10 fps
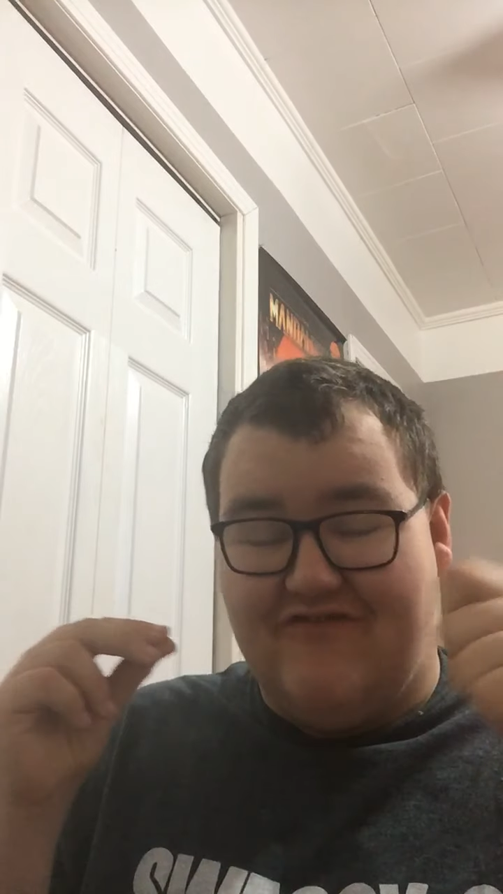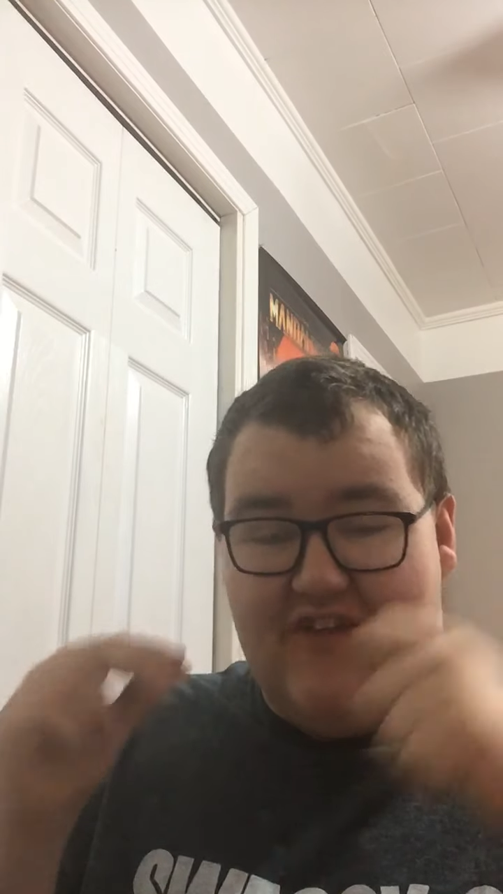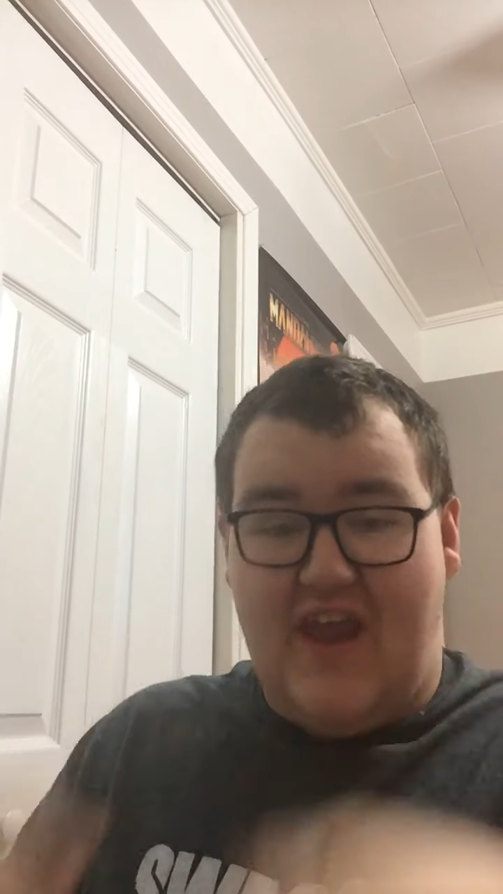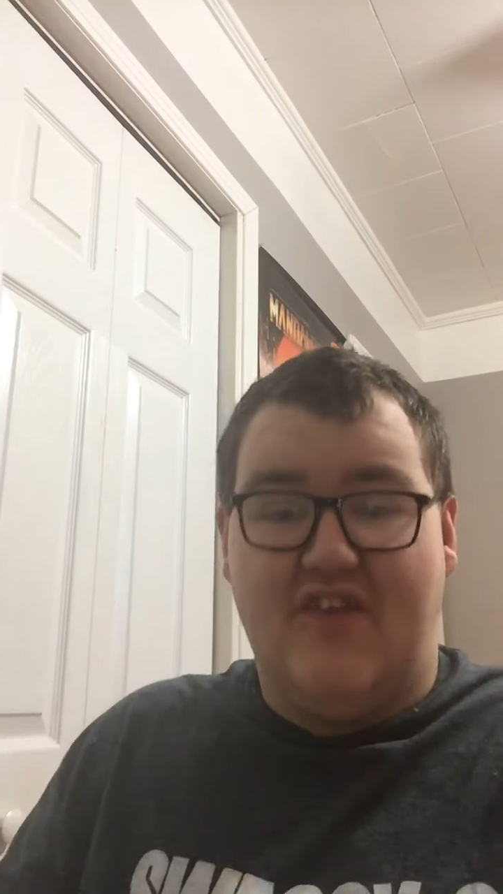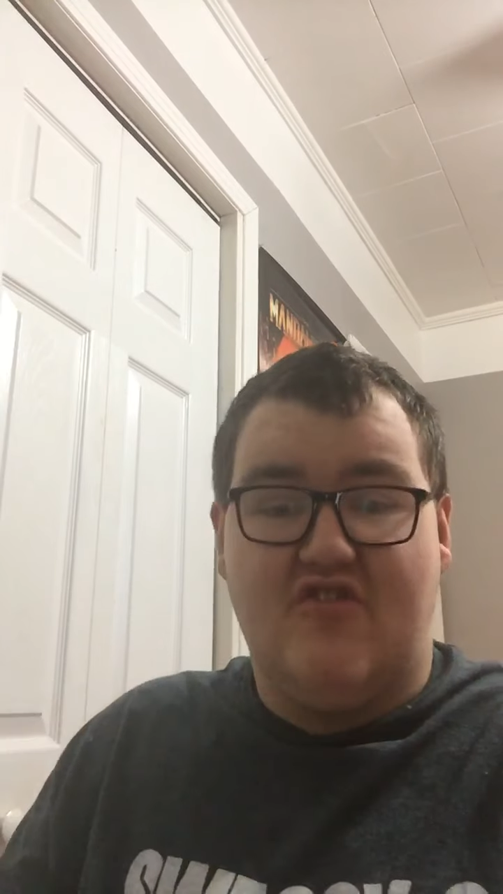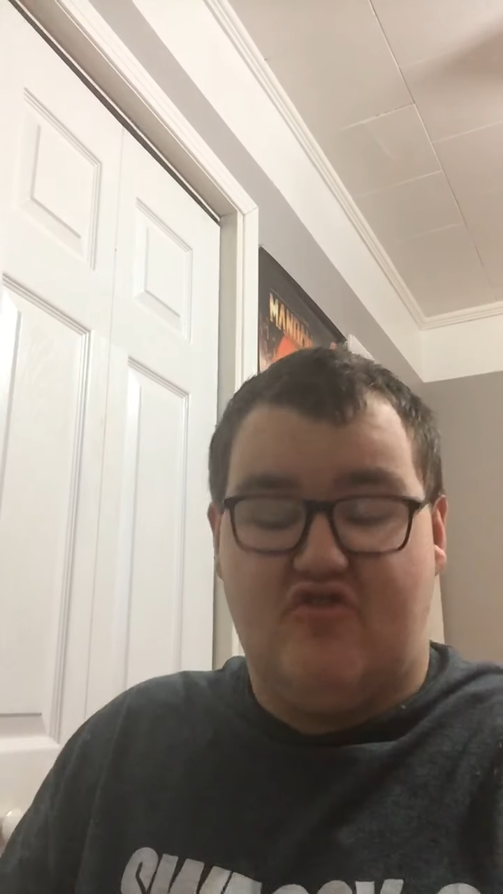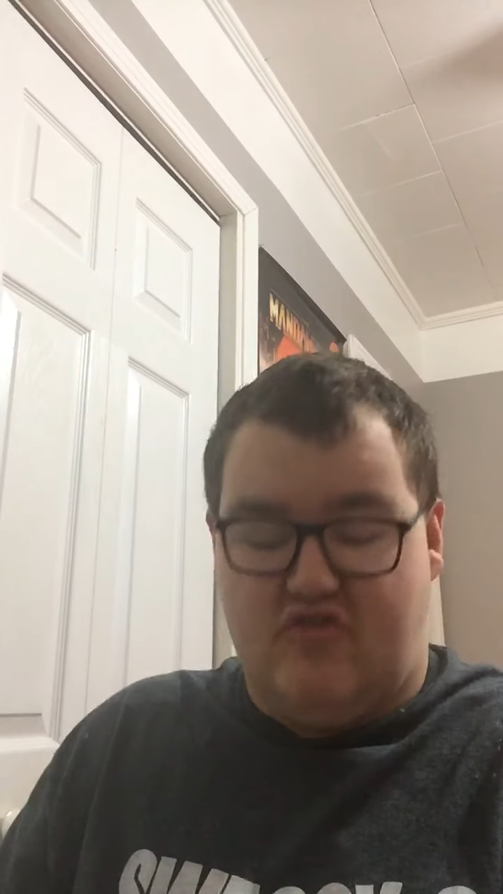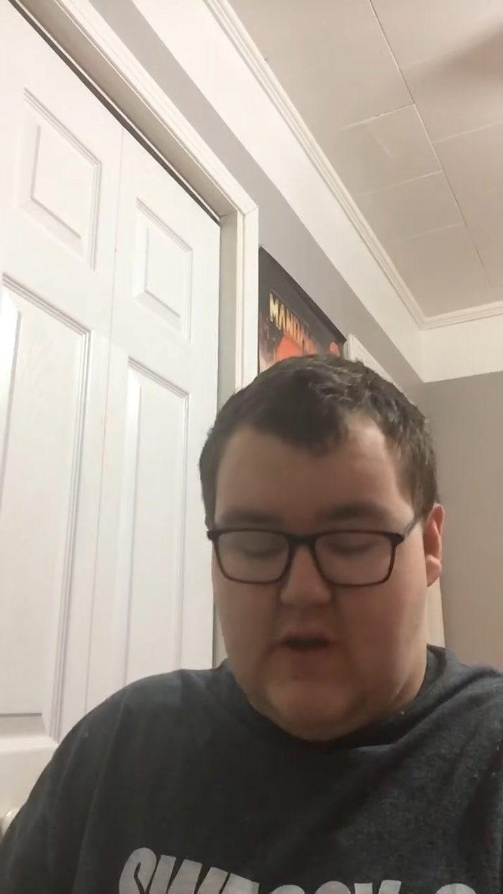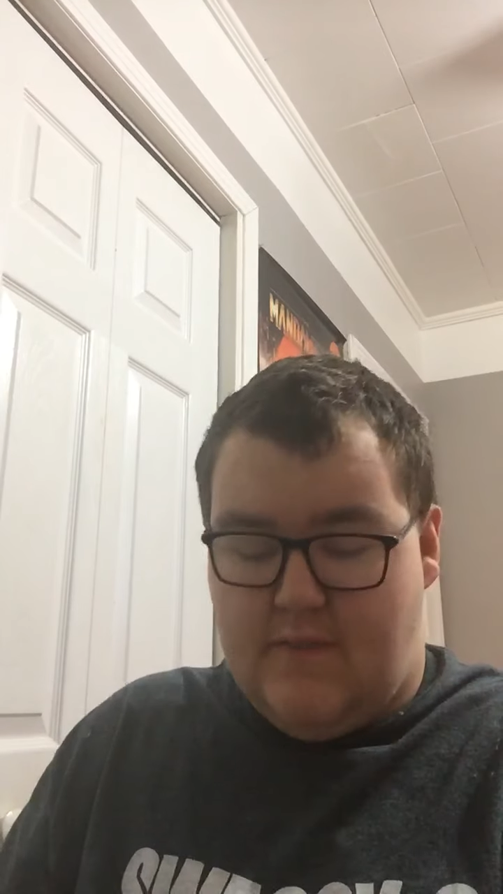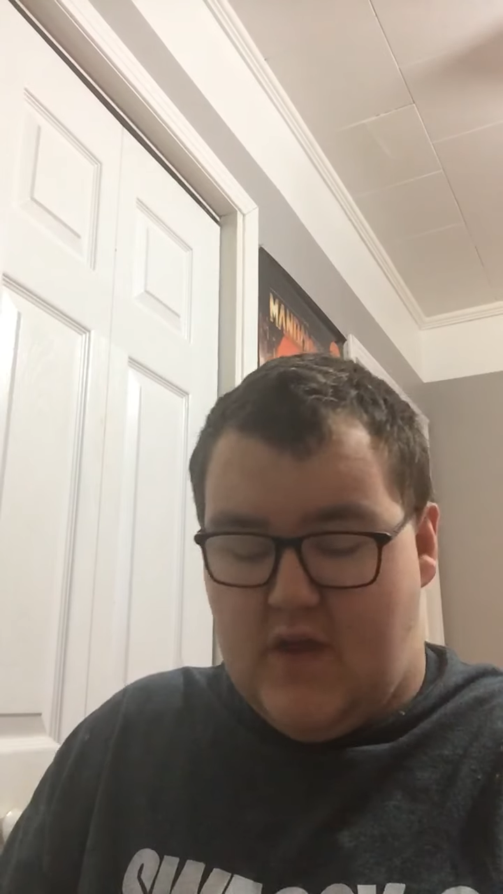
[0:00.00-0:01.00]
lasers
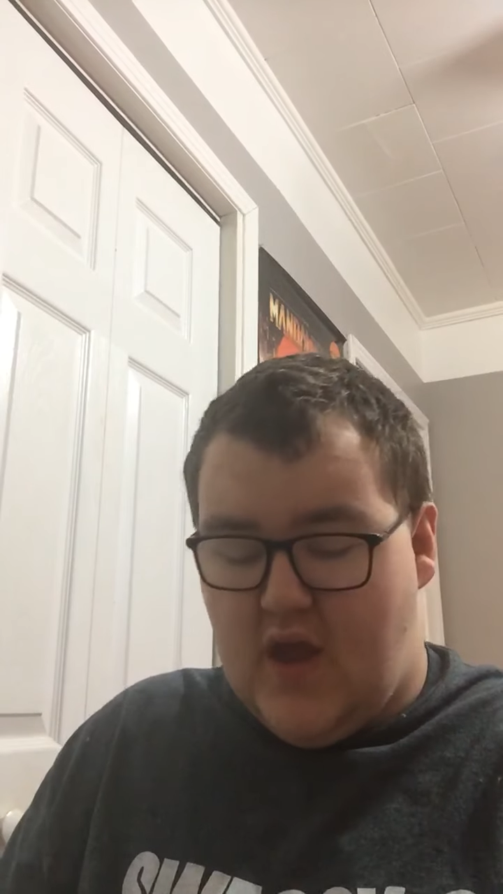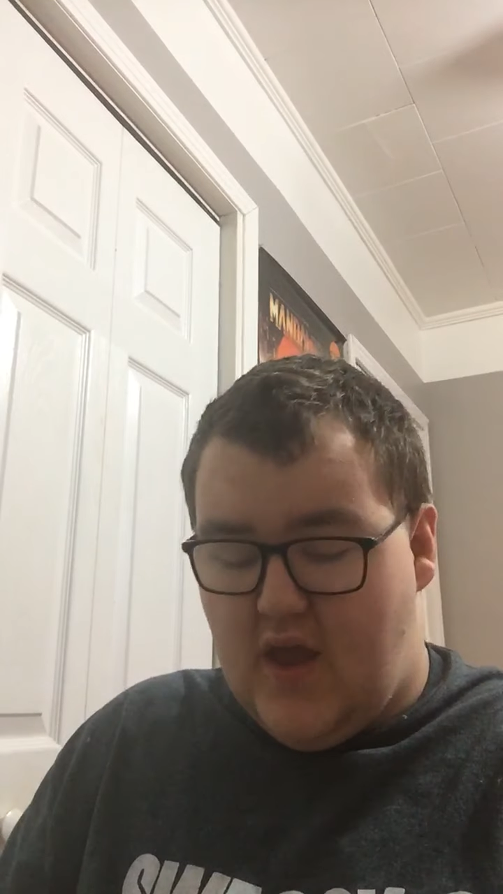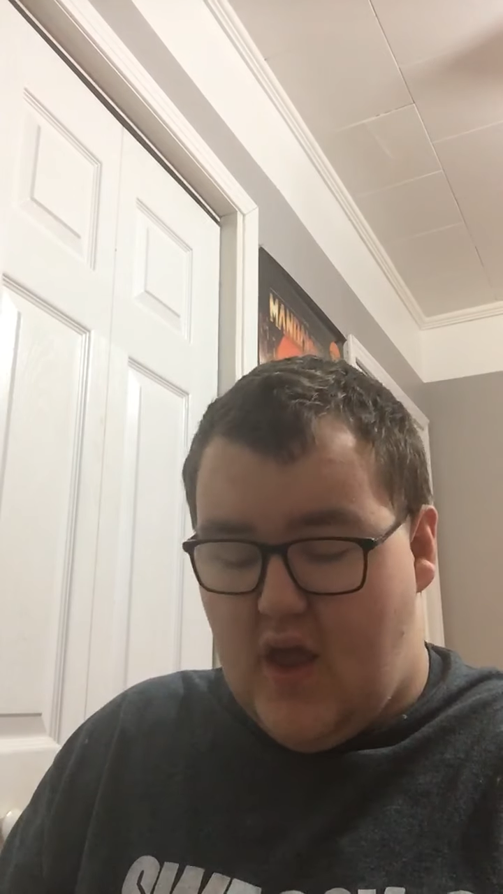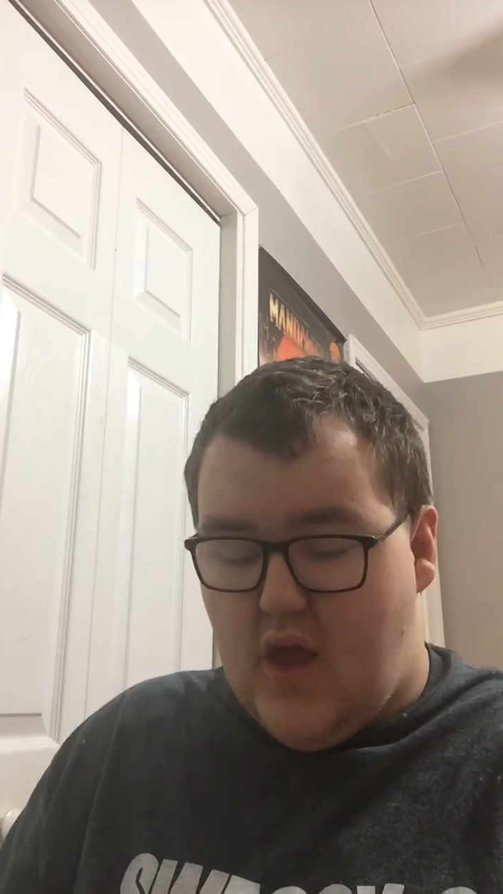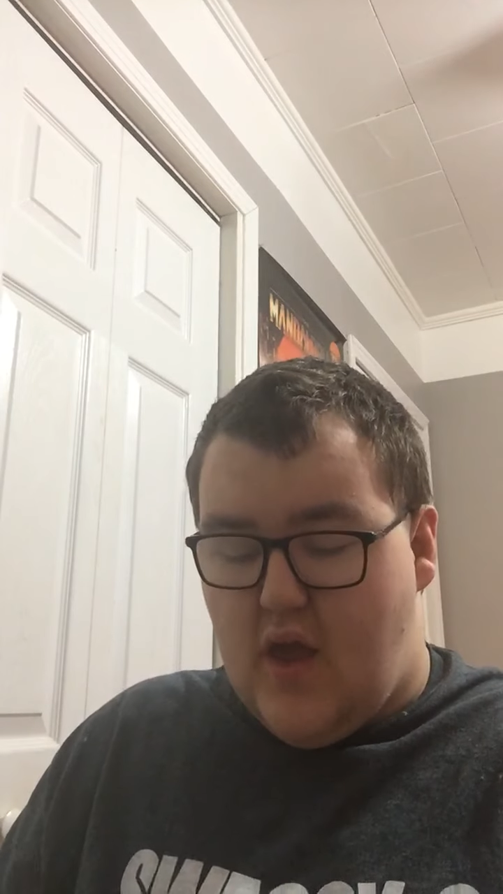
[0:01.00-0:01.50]
Kryptonite.